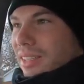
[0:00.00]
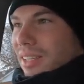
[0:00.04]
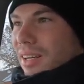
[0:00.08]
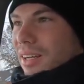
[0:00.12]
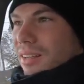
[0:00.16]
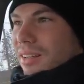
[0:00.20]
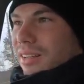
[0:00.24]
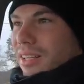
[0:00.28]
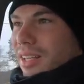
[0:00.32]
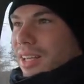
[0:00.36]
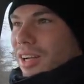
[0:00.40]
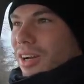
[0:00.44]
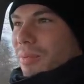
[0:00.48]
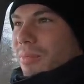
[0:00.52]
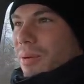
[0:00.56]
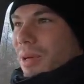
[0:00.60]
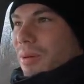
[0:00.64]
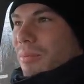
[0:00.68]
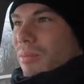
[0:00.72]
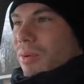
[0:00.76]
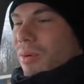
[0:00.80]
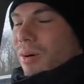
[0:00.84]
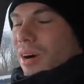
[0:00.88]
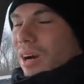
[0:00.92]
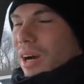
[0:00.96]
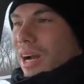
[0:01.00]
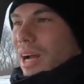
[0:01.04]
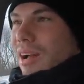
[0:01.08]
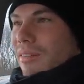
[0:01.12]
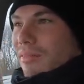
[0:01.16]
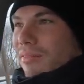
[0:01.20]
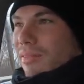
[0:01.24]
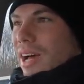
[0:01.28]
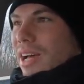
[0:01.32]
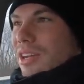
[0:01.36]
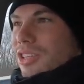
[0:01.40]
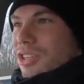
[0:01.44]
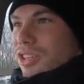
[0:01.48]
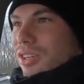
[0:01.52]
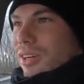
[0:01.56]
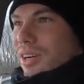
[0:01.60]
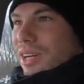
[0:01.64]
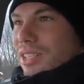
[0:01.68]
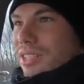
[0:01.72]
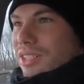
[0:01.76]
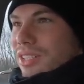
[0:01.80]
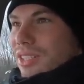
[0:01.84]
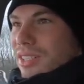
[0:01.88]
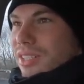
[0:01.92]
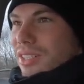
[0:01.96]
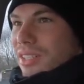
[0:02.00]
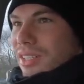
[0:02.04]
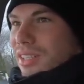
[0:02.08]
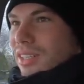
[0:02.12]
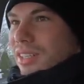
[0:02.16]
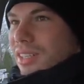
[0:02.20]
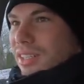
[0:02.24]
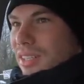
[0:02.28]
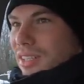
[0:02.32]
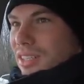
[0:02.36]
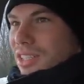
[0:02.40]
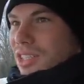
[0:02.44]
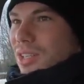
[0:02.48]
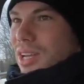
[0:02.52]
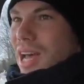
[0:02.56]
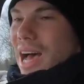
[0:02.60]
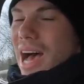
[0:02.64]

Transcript: a little bit more adventurous to